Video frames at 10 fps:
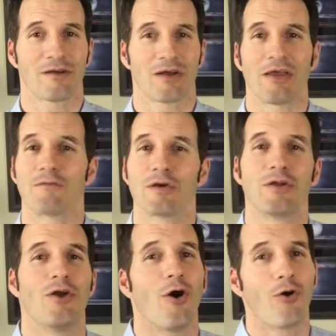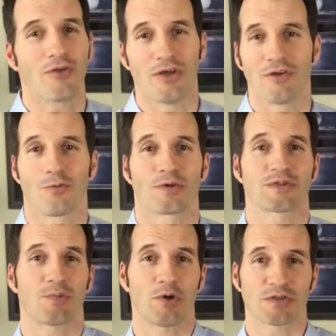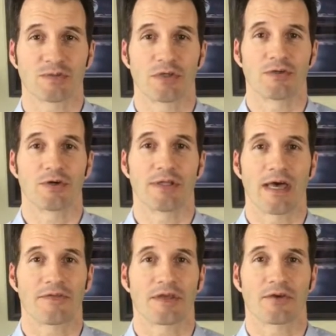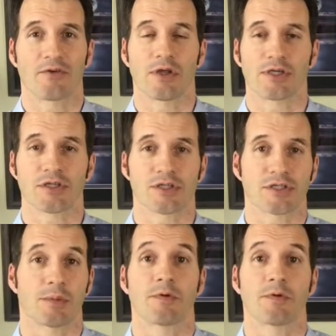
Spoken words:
If we know that we're supposed to be doing that thing in relationship,